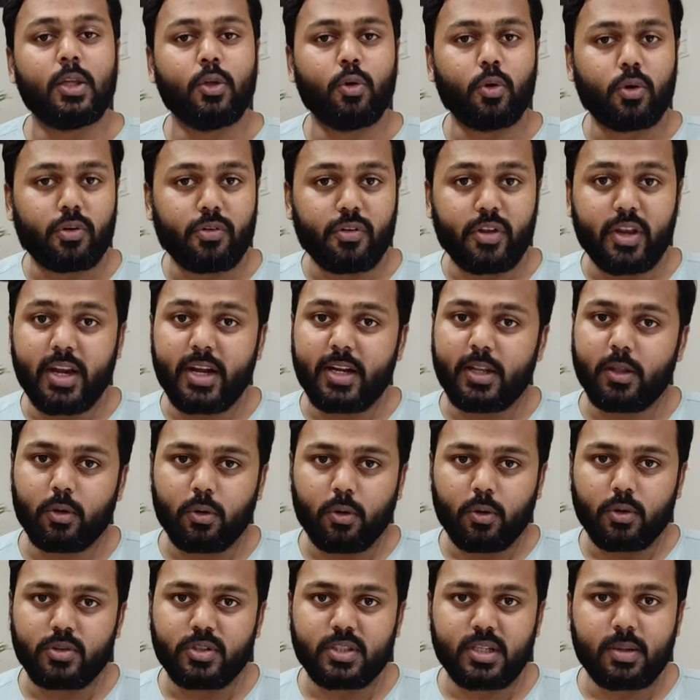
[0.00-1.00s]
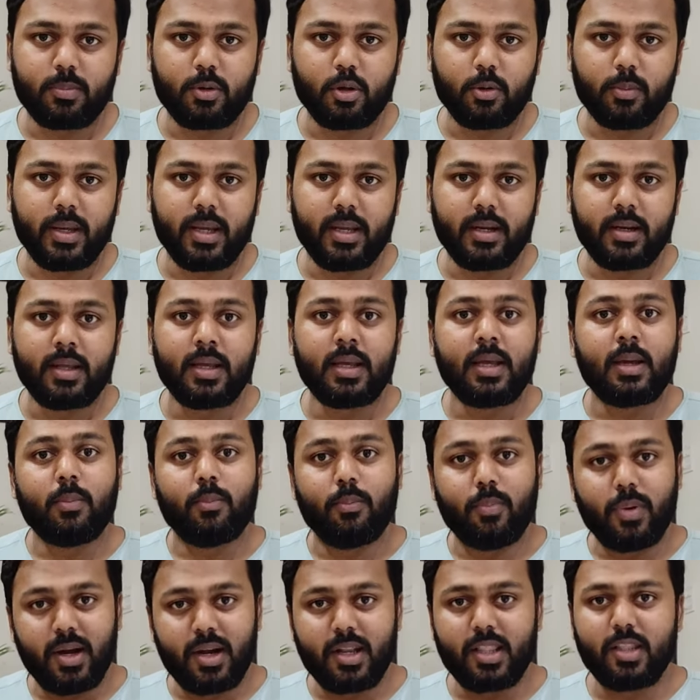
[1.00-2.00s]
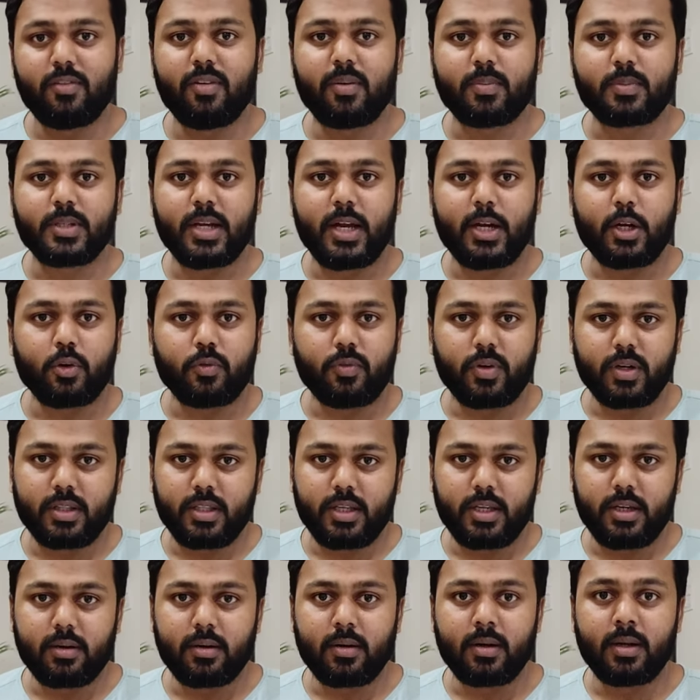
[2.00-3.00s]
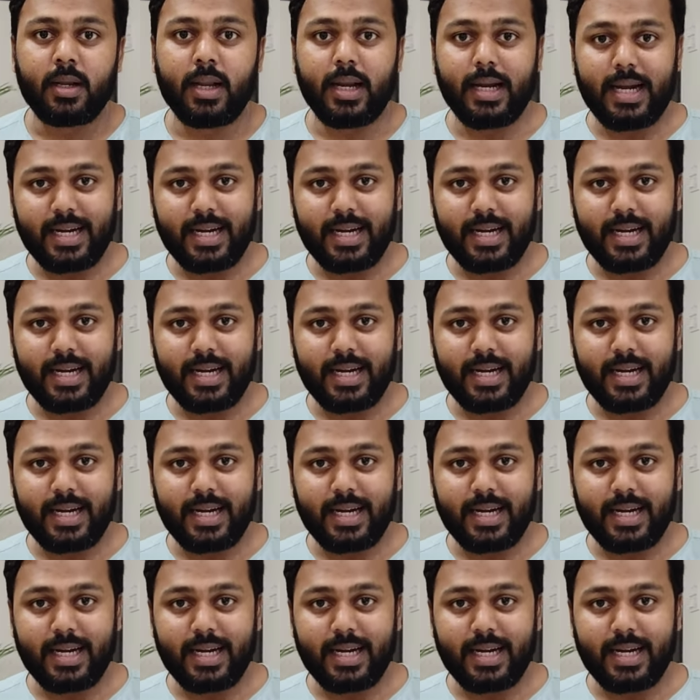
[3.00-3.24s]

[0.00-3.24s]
You create your own subdomain, build the website over there